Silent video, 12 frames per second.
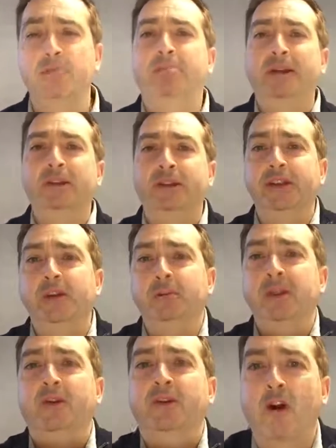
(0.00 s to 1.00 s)
building
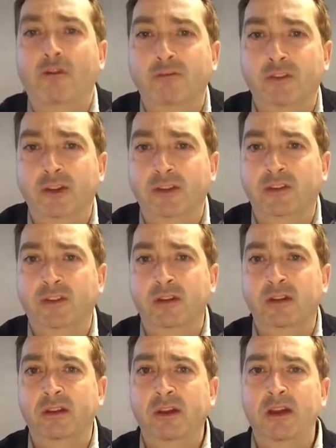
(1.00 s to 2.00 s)
up your confidence.
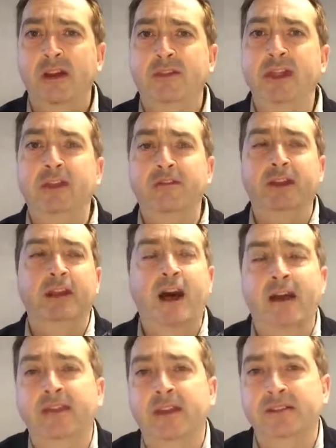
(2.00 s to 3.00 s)
Think of it
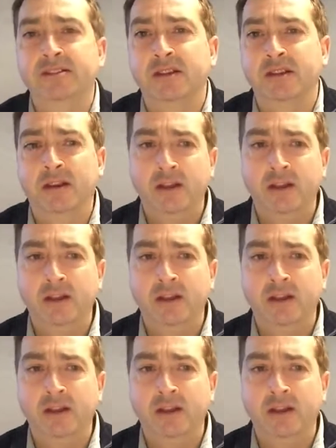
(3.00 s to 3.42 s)
like this: